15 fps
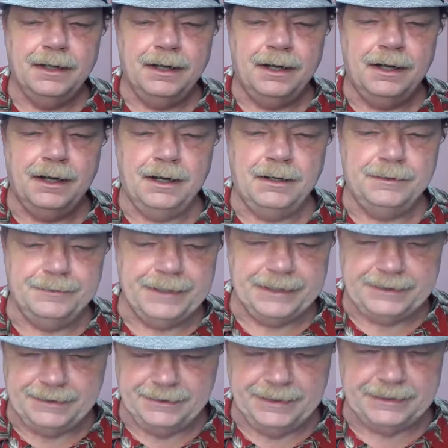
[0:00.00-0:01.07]

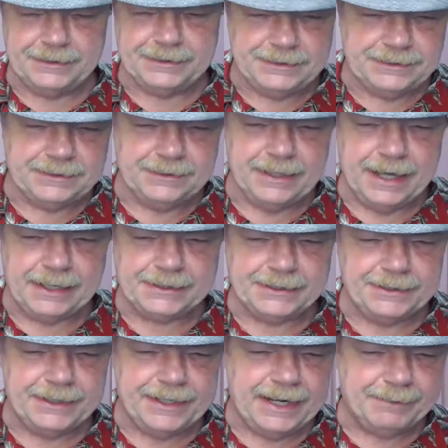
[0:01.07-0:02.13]
That's
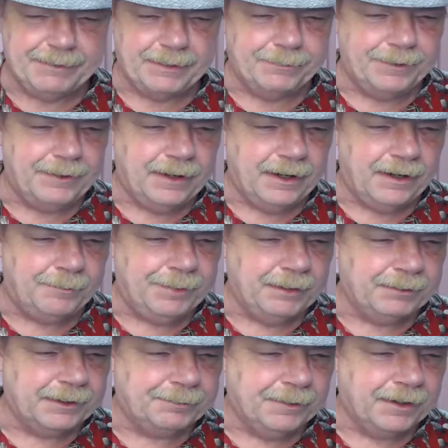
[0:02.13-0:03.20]
actually the name of a
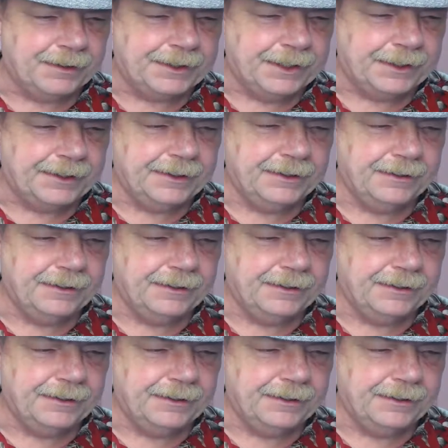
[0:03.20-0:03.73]
public market.